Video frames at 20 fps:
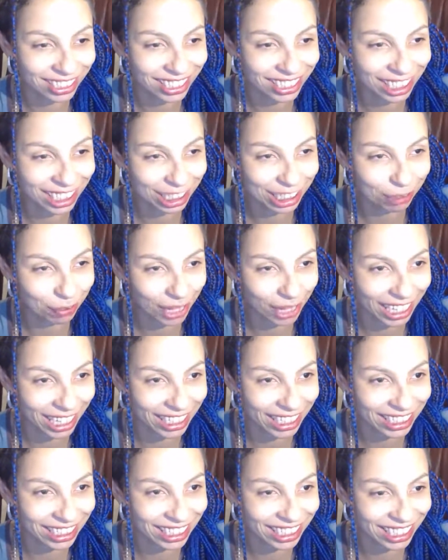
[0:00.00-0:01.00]

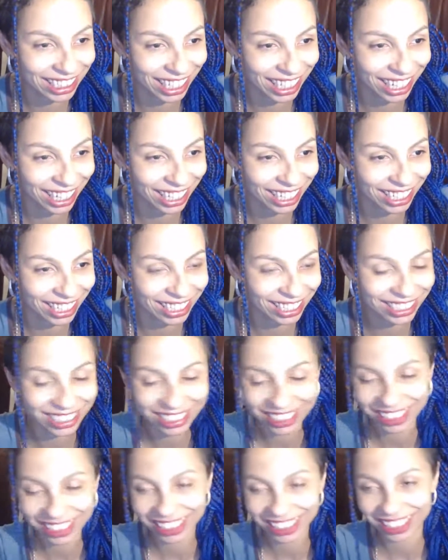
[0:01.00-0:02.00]
explains
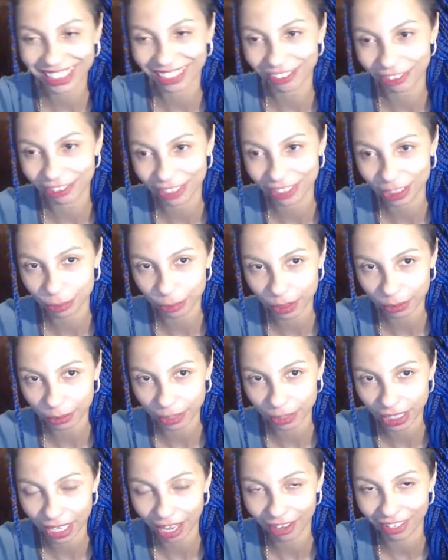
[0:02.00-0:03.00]
the difference
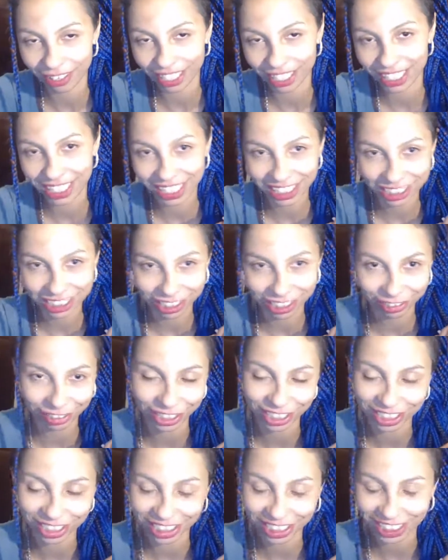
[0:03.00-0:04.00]
between how
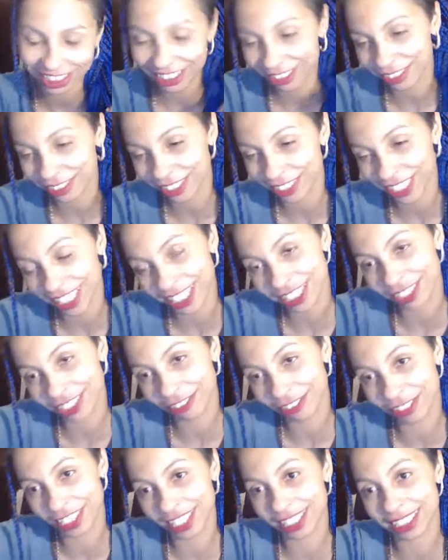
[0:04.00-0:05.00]
extroverted and
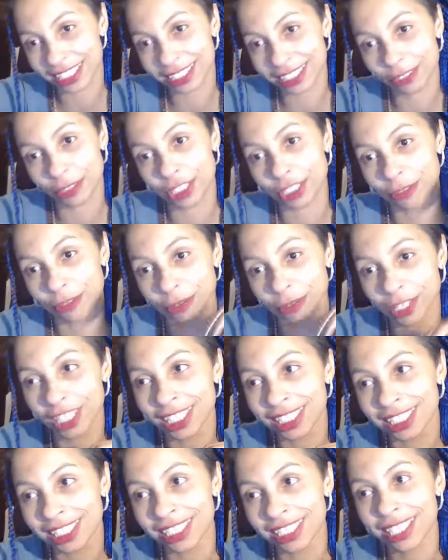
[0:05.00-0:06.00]
introverted intuition
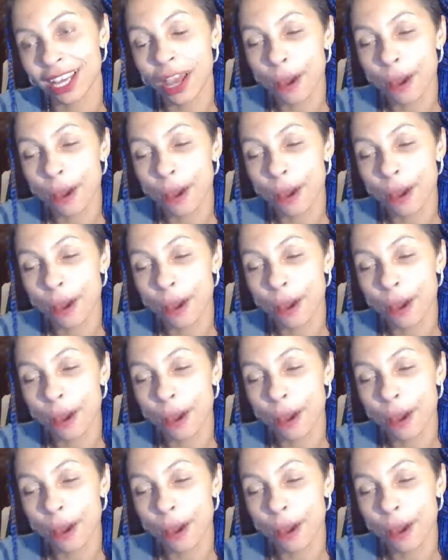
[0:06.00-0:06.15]
works.